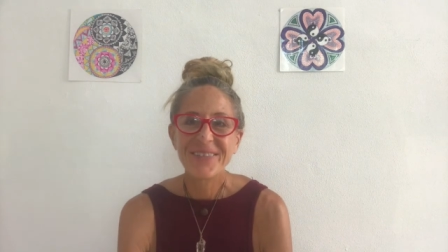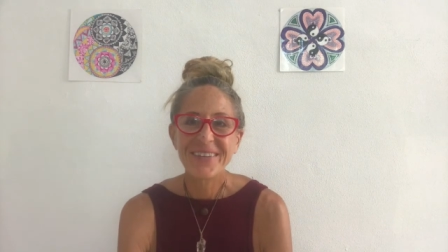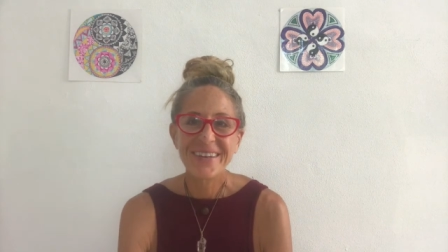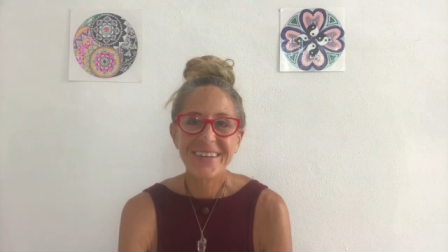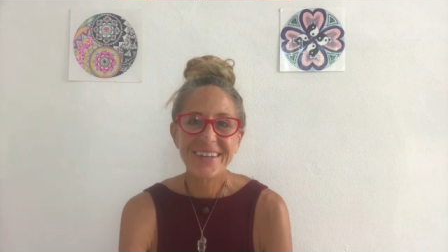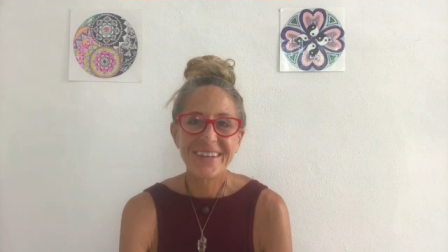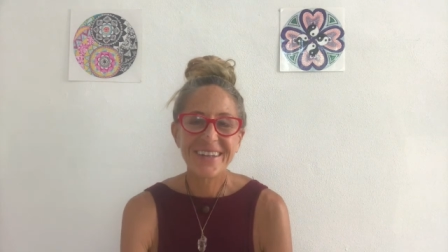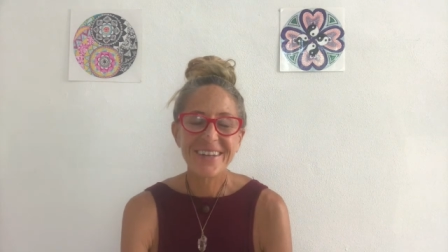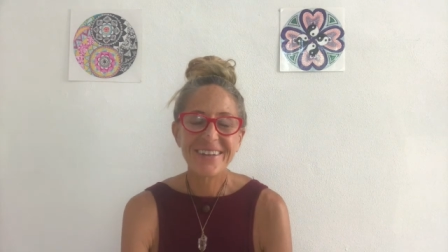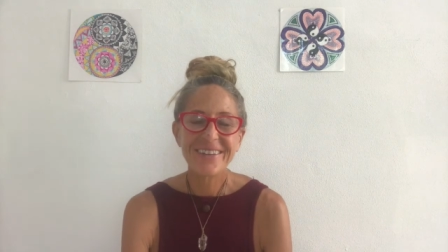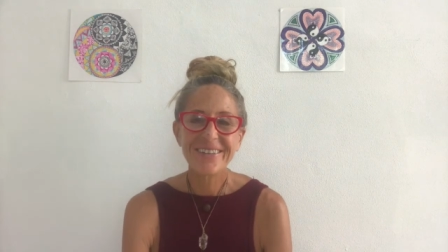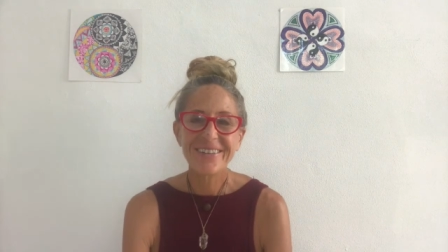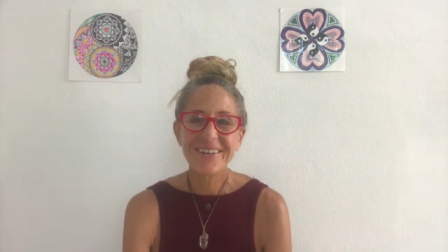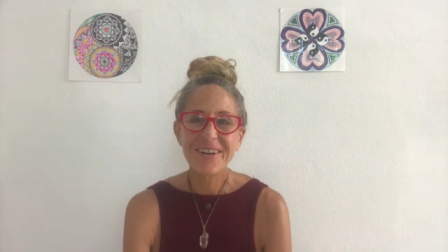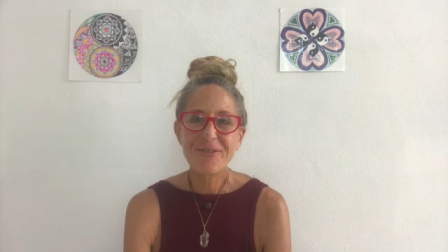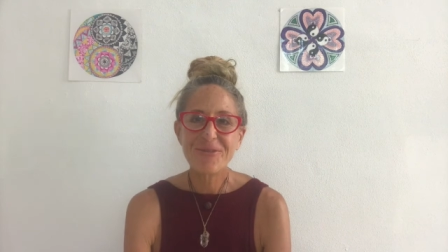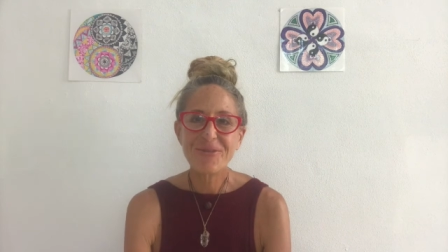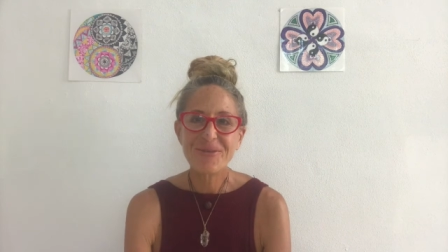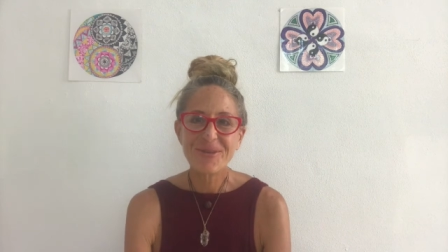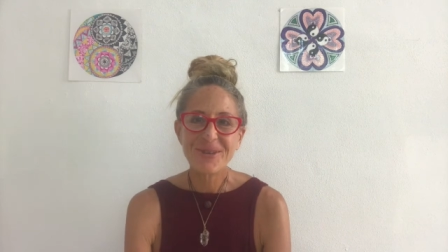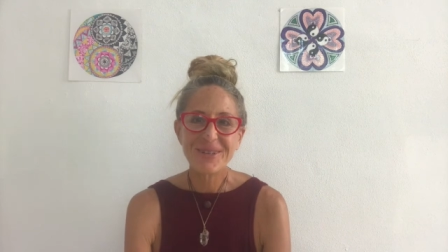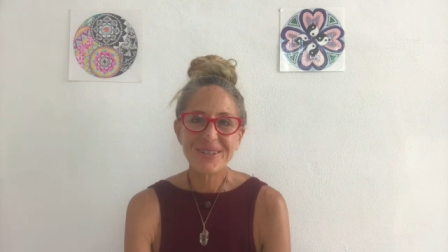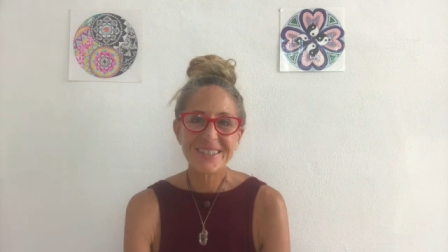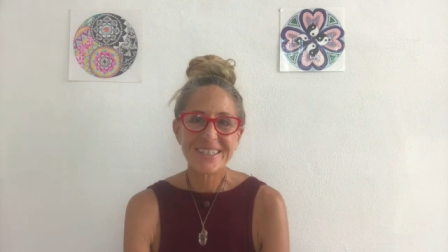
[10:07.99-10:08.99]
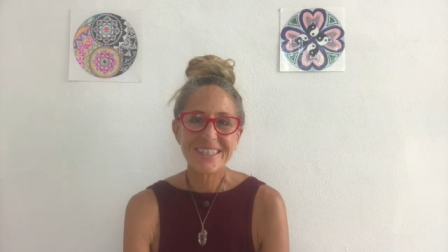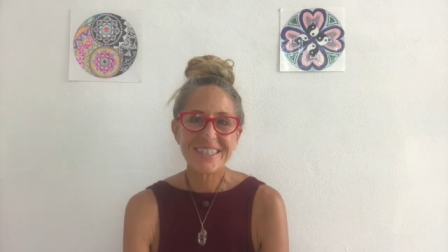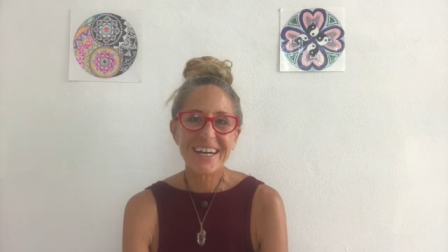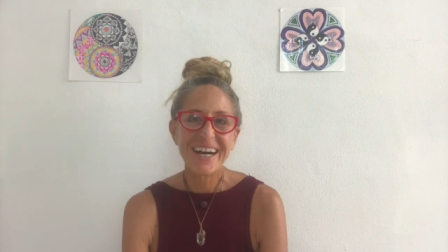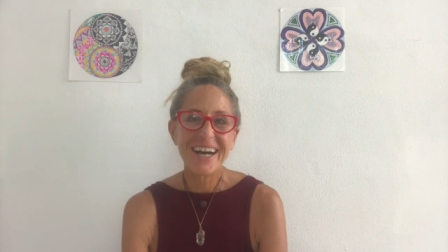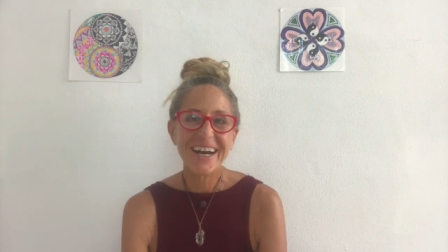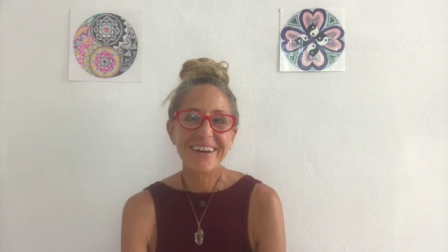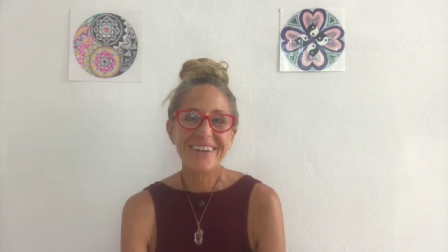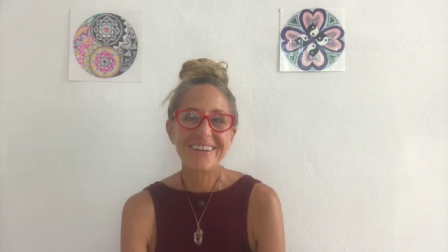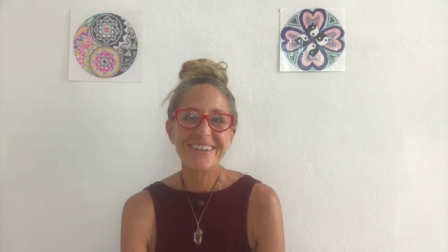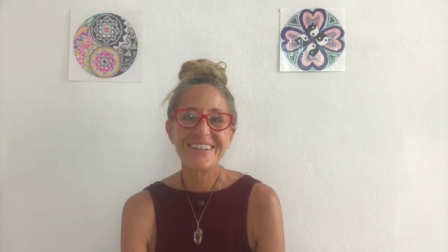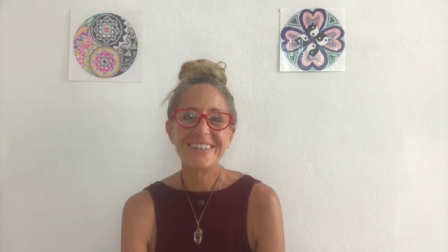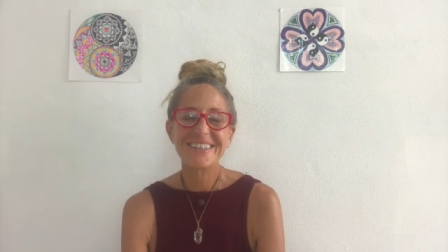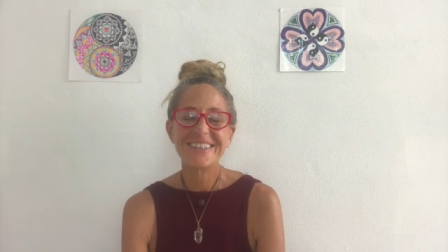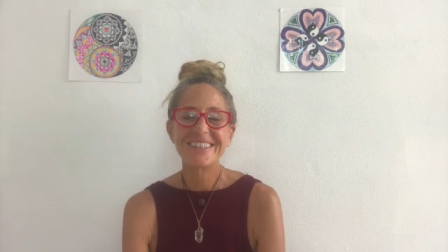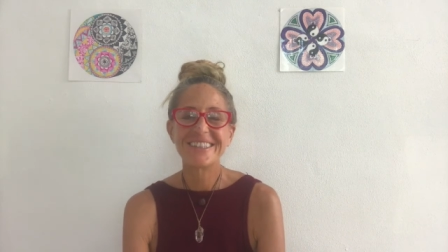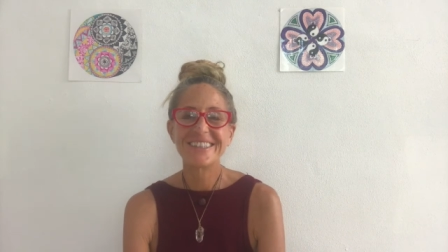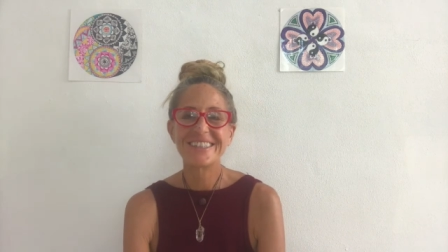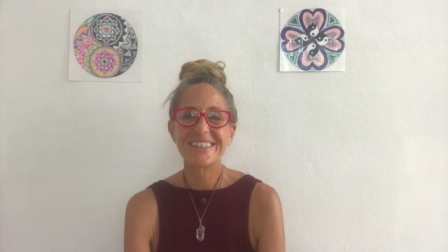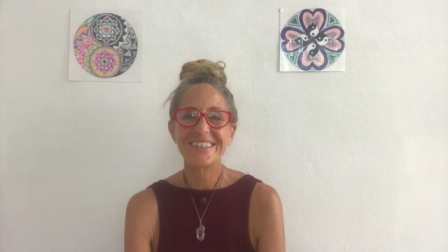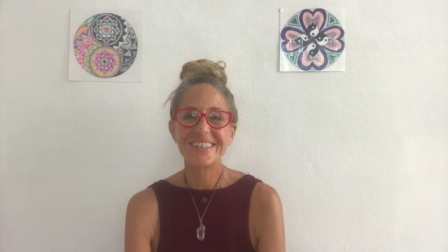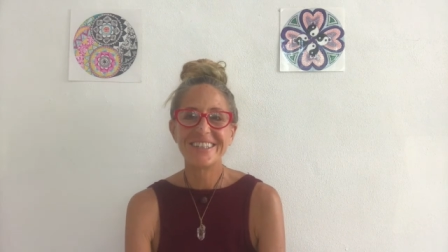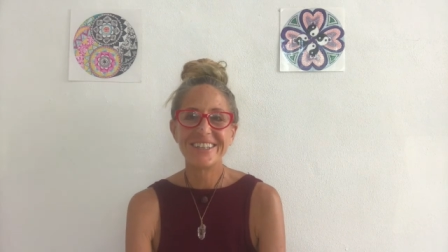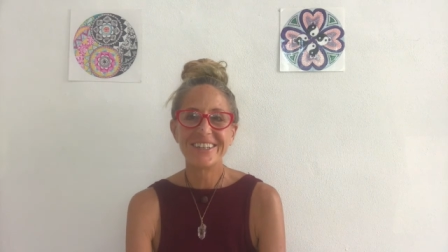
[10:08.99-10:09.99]
get away from those towers,
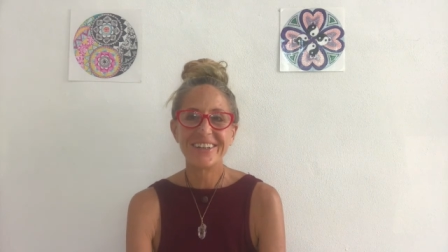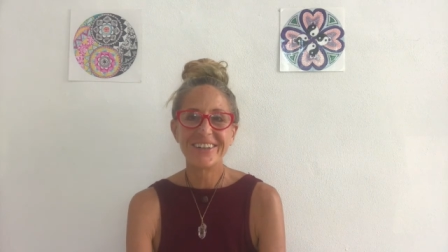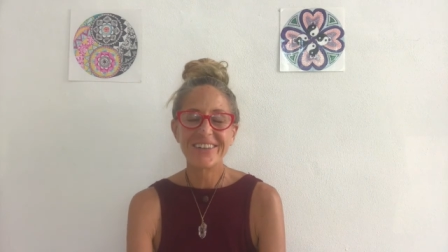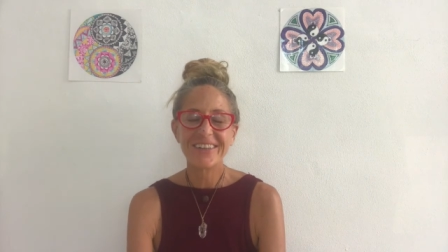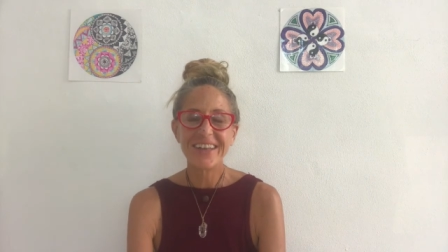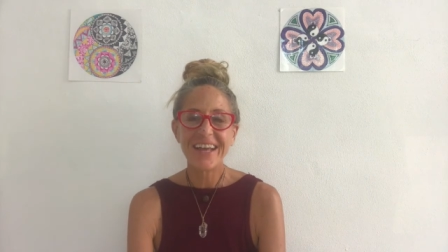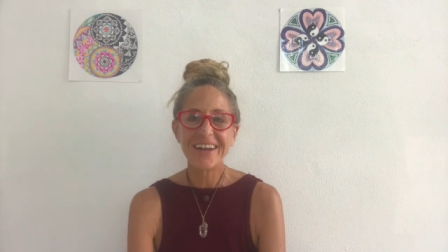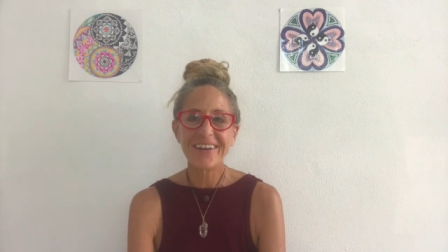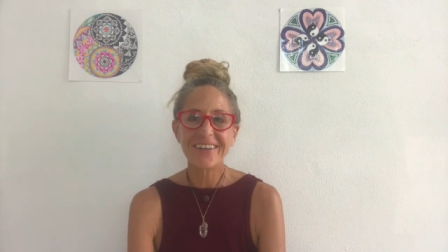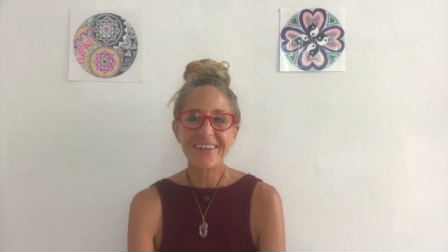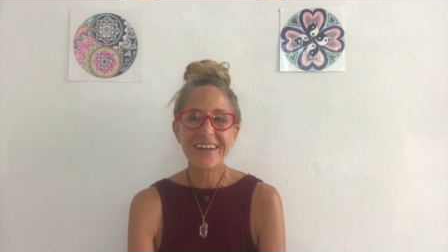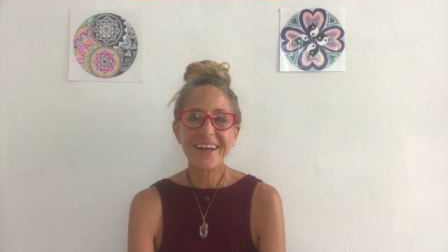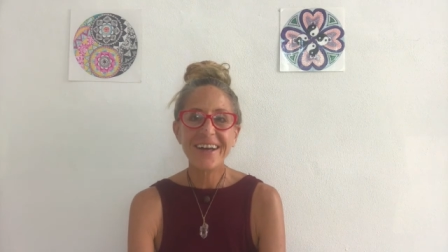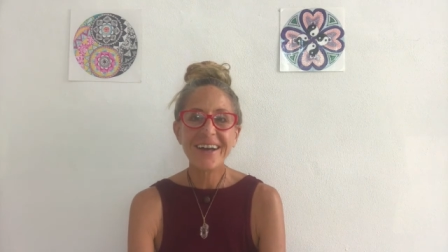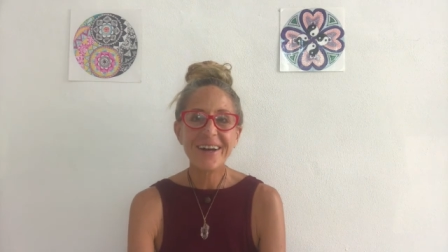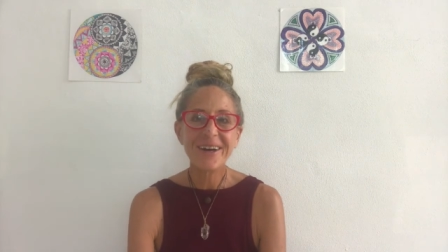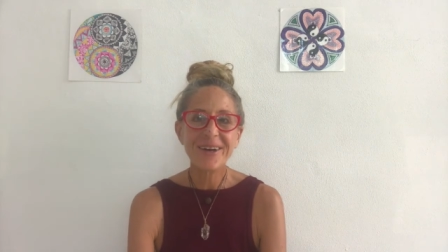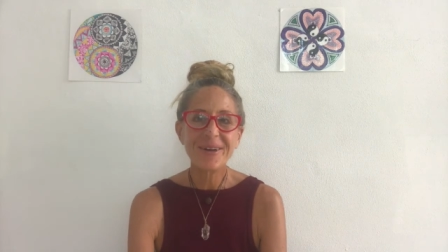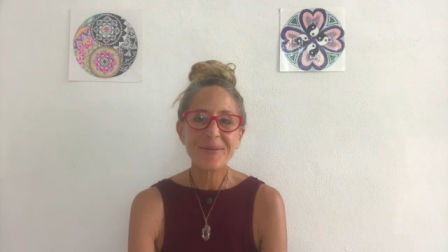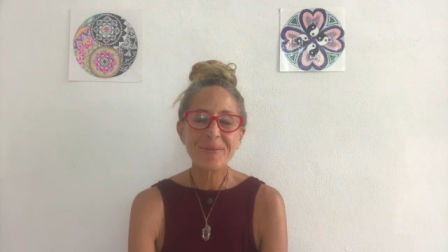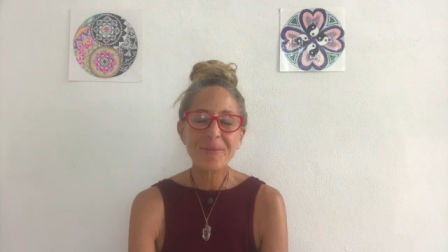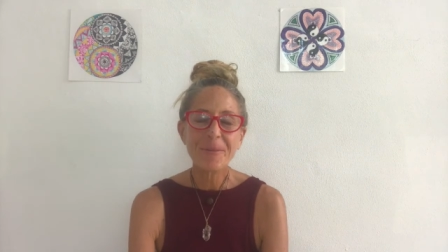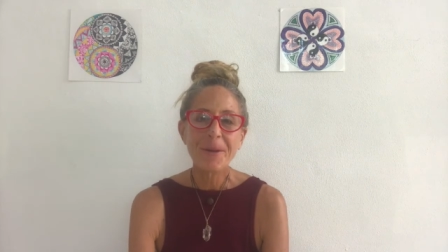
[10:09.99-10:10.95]
you know, that'll help